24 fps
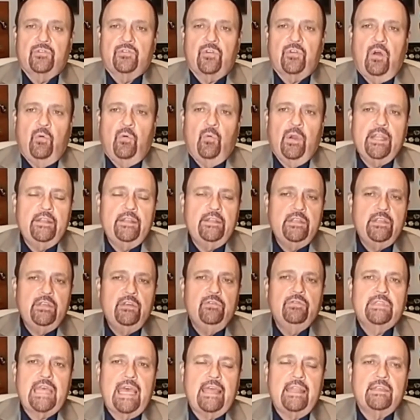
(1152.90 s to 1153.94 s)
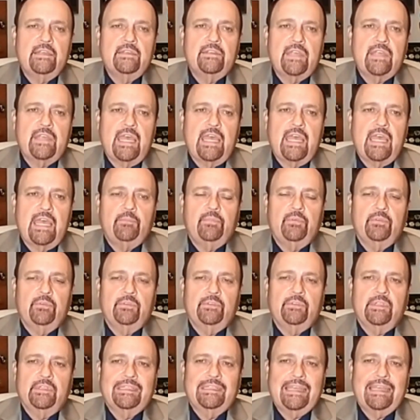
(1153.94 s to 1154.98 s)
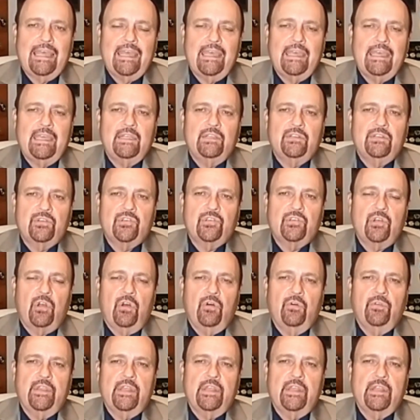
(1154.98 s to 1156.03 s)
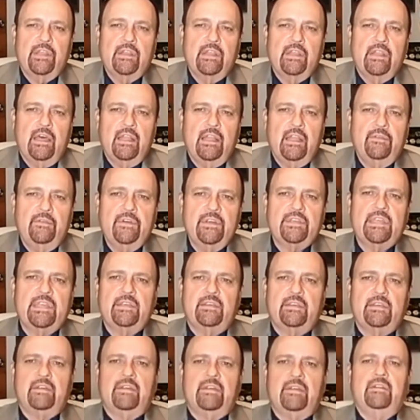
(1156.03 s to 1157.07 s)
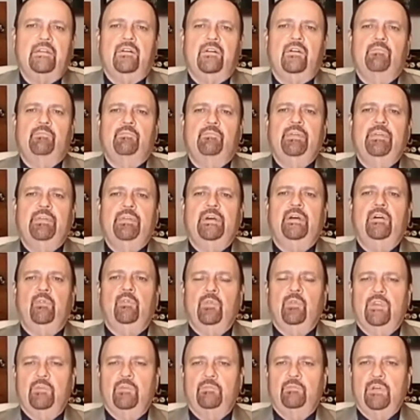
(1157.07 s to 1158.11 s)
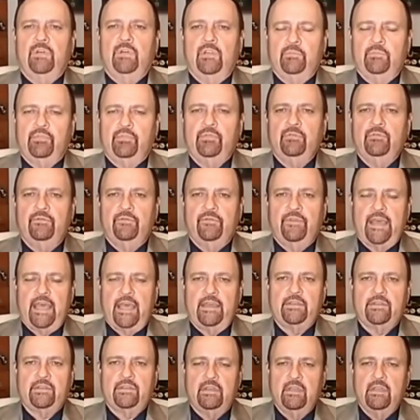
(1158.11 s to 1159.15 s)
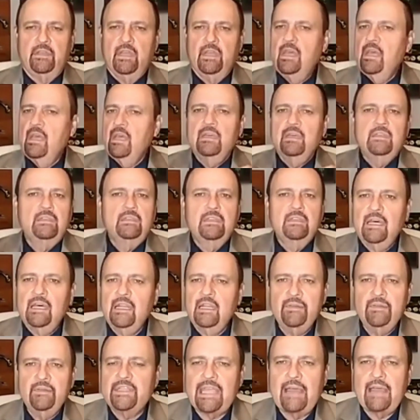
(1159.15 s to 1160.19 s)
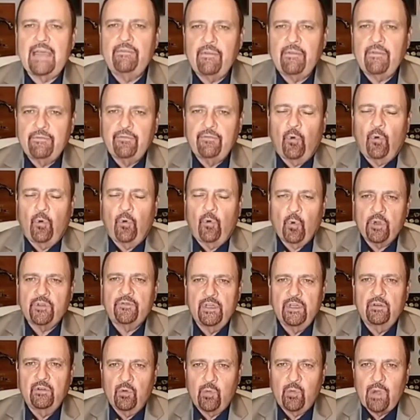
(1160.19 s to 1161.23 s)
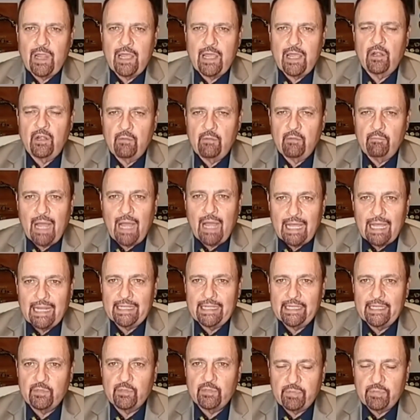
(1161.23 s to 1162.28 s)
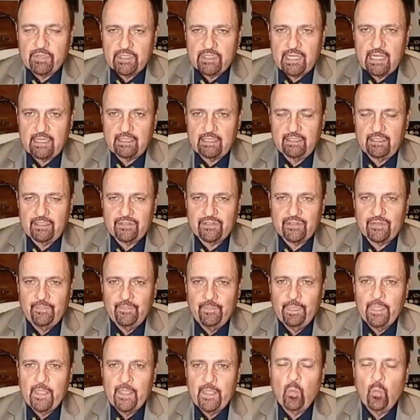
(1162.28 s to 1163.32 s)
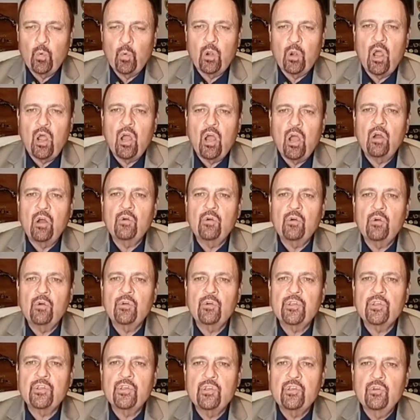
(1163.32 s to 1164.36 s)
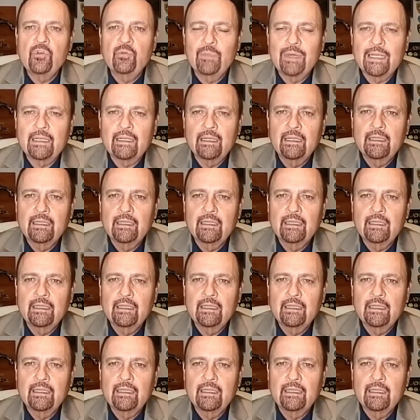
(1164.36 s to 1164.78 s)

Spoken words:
So I wanted to use that example today to show that none of us are built with a bulletproof vest. None of us have a force field around our body to protect us. We're all human.